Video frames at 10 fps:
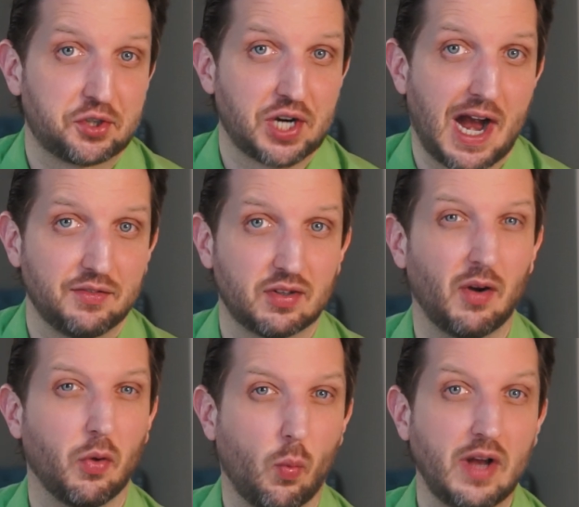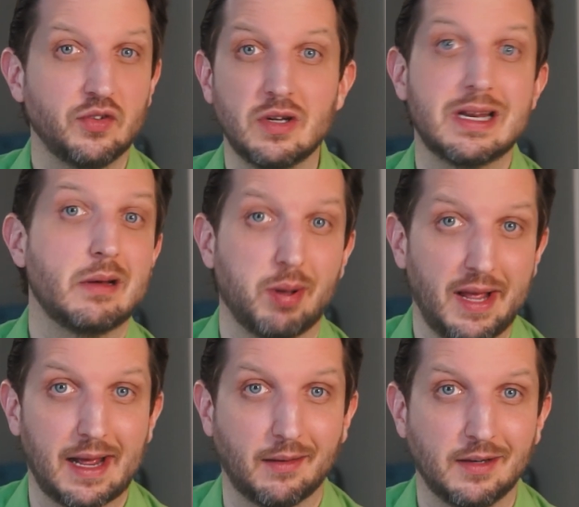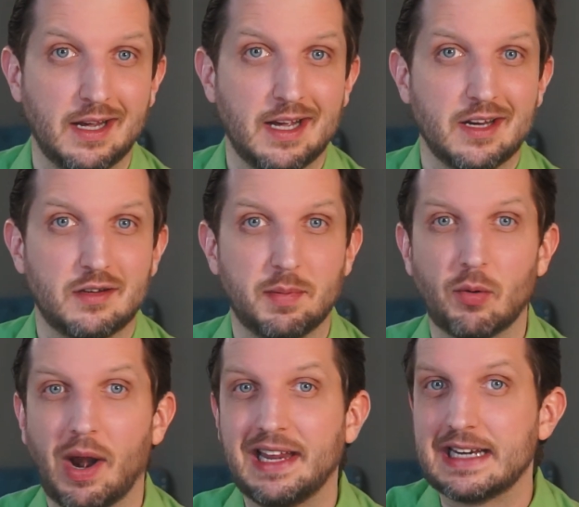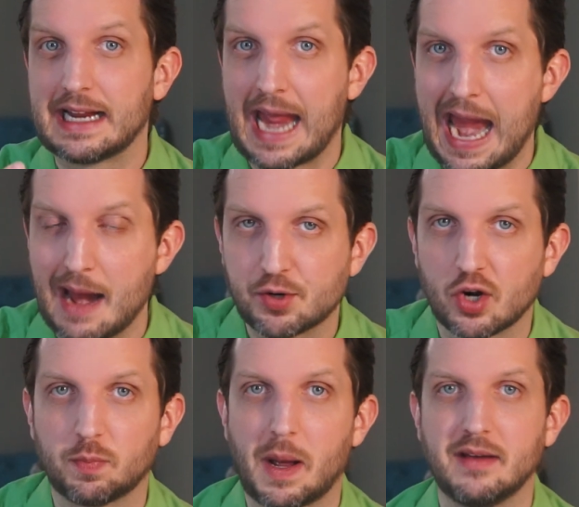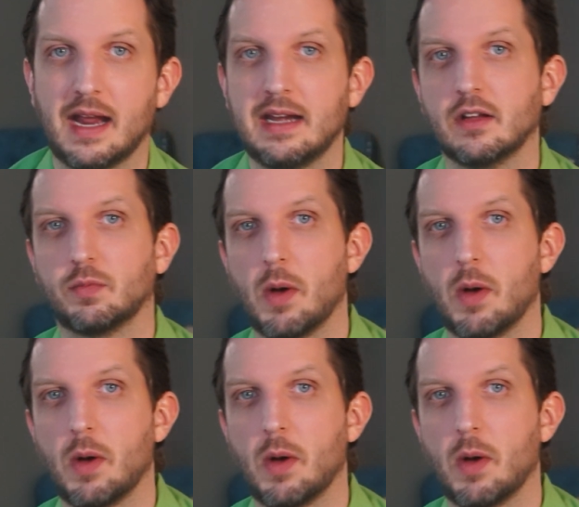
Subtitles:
shots are the ones you didn't plan. To be ready to capture spontaneous